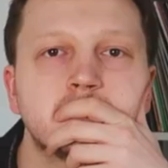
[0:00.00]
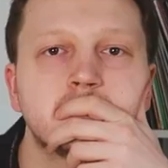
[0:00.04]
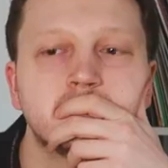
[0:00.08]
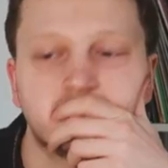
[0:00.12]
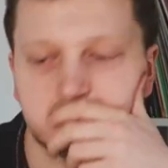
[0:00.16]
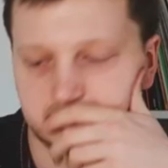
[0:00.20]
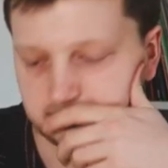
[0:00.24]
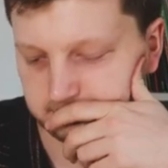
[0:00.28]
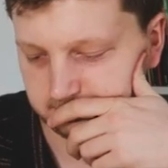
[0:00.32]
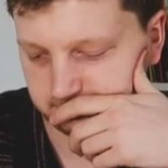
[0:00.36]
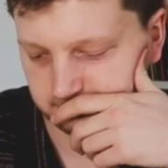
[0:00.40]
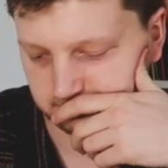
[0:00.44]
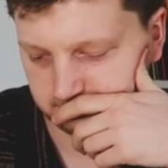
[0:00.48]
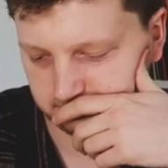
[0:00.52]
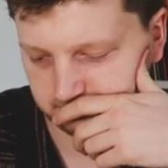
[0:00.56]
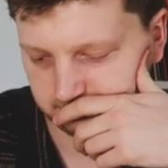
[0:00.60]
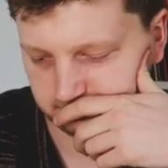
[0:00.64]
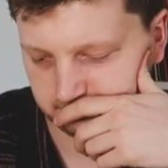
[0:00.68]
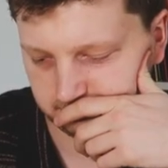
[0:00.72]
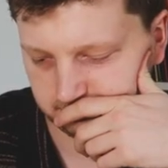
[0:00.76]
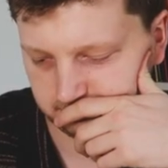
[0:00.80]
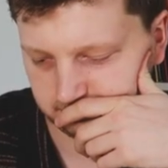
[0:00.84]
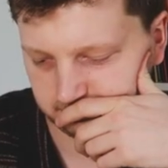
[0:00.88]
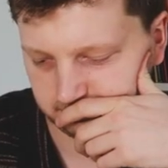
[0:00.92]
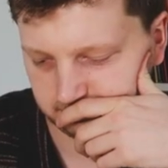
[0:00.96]

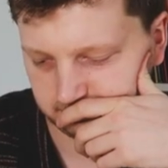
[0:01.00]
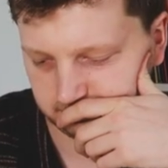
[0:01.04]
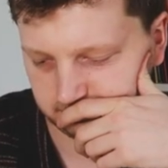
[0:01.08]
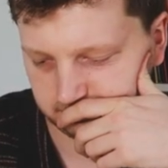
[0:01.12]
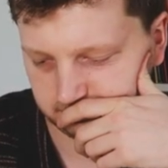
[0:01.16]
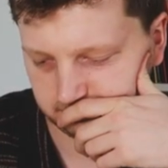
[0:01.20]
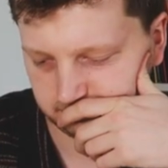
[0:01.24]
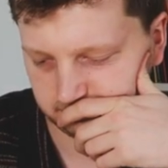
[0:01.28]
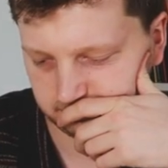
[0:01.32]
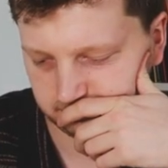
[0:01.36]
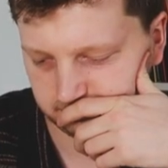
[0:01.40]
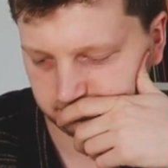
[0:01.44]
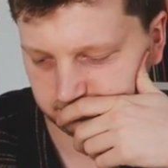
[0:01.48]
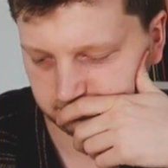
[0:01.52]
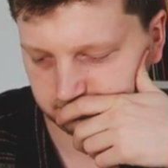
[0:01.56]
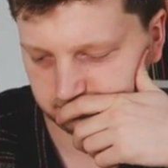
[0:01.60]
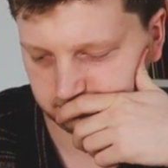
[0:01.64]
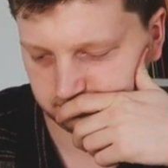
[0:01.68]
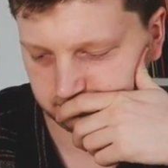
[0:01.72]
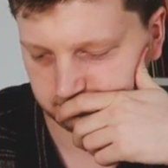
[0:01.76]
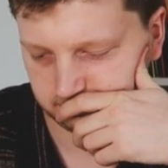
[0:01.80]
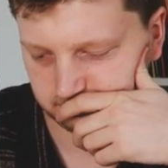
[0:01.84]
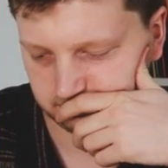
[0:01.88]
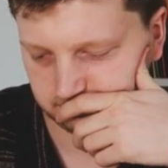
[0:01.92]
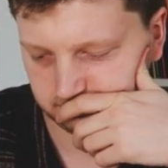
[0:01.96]

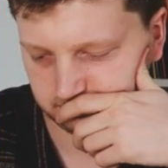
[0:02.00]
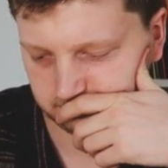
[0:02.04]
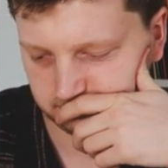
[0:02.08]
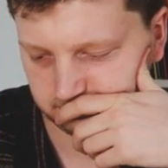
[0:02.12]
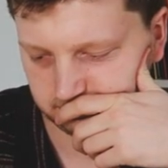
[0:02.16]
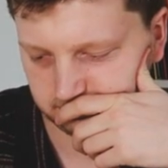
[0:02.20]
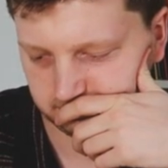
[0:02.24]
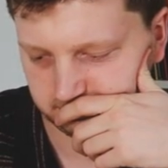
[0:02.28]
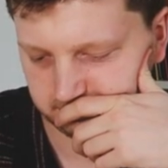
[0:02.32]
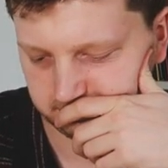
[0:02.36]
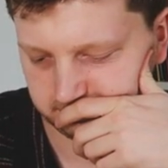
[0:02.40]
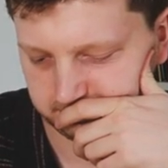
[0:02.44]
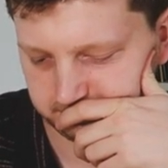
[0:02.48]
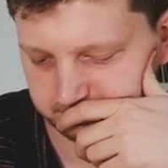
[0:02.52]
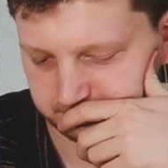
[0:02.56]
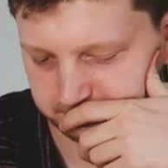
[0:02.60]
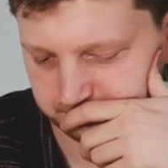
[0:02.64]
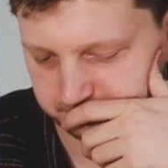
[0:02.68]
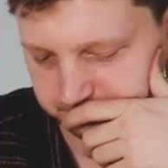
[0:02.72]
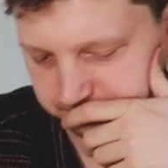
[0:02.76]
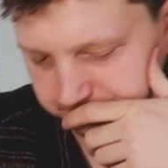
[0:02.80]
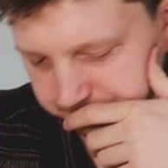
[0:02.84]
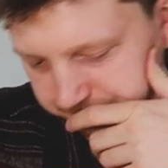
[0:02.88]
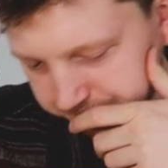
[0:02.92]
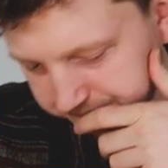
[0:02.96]

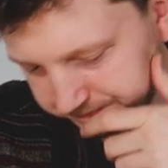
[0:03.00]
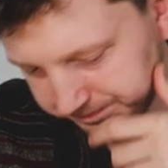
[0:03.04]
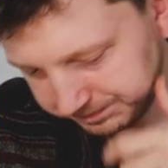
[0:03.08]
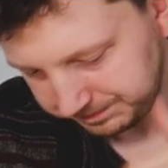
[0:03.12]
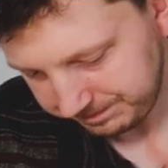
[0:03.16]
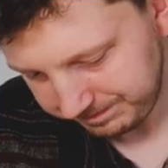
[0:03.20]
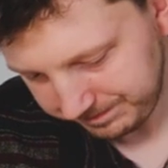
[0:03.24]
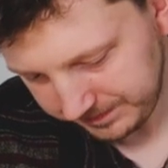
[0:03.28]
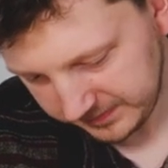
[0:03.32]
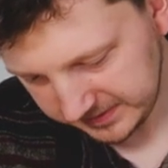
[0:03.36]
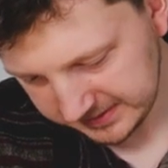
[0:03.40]
[no speech]